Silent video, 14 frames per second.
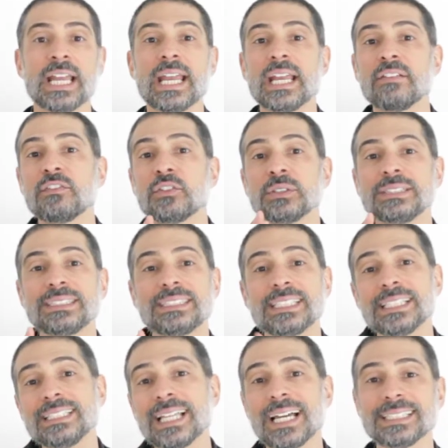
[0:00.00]
if you
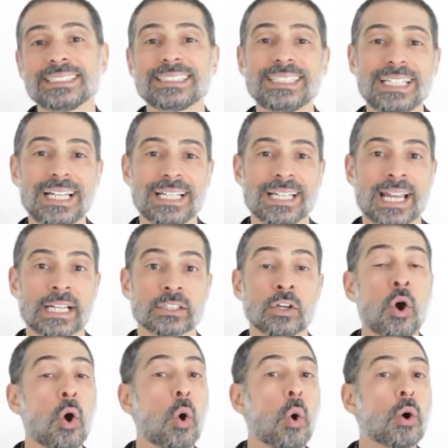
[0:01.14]
did not see it yet
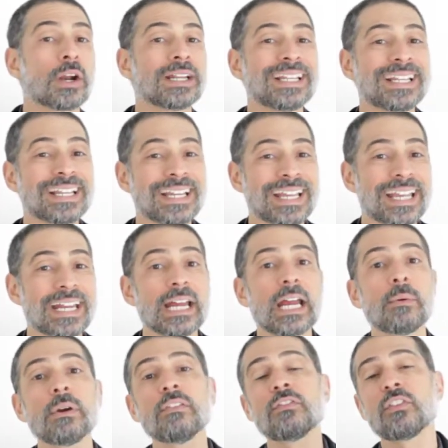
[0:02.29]
or need a
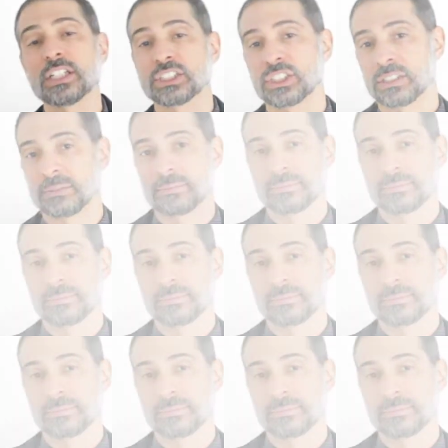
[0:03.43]
refresher.